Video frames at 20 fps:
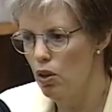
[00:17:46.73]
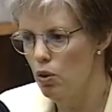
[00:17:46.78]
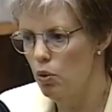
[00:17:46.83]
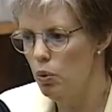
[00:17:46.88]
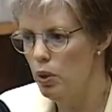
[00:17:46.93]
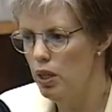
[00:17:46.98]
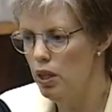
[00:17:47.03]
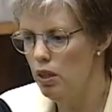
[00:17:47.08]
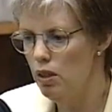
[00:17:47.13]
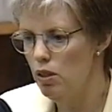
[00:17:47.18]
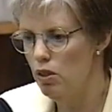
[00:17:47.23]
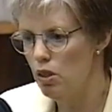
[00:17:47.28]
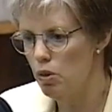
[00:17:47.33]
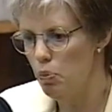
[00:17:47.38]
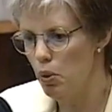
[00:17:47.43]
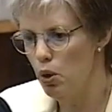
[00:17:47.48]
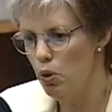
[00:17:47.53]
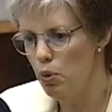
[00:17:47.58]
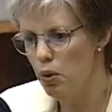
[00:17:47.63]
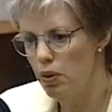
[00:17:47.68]
We
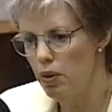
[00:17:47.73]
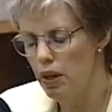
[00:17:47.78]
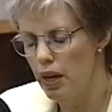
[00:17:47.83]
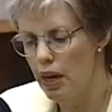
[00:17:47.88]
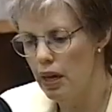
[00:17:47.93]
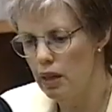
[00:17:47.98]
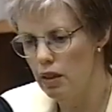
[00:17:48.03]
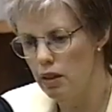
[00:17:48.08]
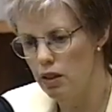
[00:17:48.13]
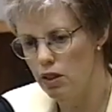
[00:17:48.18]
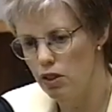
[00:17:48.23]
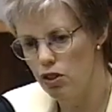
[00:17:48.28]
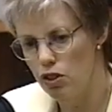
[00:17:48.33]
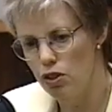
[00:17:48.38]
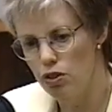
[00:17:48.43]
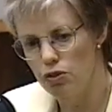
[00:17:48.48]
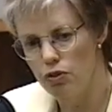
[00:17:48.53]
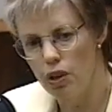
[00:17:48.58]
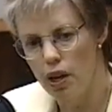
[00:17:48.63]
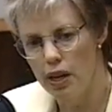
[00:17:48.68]
spoke with the analysts
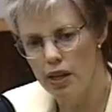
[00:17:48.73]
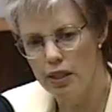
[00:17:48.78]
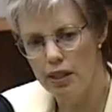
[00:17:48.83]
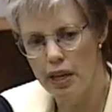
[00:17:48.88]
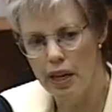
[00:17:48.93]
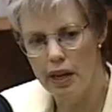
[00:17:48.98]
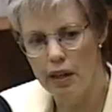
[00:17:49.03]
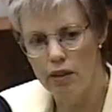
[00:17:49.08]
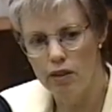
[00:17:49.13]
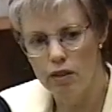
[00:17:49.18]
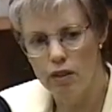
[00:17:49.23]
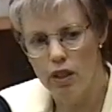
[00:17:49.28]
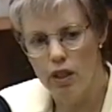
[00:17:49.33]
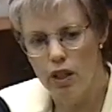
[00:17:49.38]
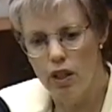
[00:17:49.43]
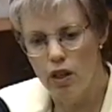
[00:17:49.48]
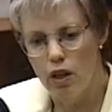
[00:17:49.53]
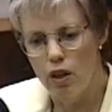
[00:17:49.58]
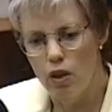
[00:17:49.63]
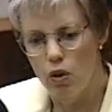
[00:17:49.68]
to find out
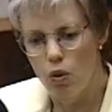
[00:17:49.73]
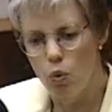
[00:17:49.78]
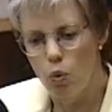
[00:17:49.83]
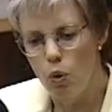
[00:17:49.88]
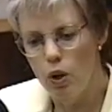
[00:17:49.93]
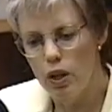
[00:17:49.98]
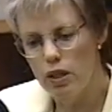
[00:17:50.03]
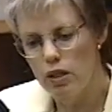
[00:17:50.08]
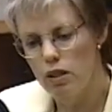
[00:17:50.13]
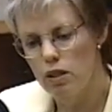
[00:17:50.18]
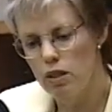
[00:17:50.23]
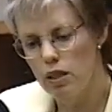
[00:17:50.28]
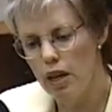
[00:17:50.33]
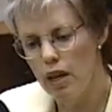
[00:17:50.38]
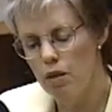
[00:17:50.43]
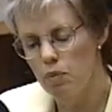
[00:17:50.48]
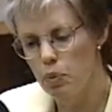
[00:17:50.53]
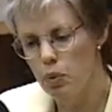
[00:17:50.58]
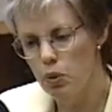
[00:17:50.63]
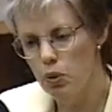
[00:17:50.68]
what
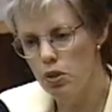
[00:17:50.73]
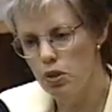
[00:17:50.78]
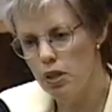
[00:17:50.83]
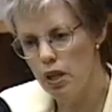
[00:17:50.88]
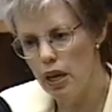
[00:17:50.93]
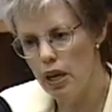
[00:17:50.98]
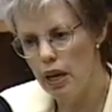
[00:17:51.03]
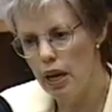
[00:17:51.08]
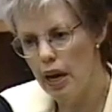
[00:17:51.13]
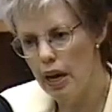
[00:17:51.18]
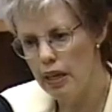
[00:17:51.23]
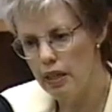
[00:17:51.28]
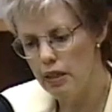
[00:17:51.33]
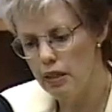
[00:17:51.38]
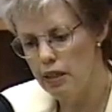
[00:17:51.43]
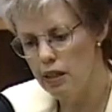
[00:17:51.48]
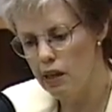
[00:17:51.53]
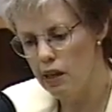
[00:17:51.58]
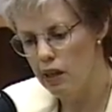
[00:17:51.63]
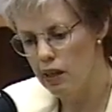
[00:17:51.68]
samples they had
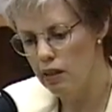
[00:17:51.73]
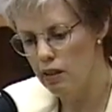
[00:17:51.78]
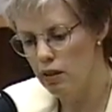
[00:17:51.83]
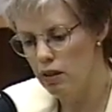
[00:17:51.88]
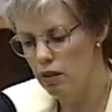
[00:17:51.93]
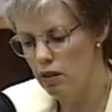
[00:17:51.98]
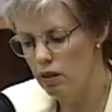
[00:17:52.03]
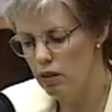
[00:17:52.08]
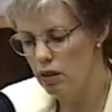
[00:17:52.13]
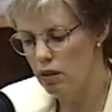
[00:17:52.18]
done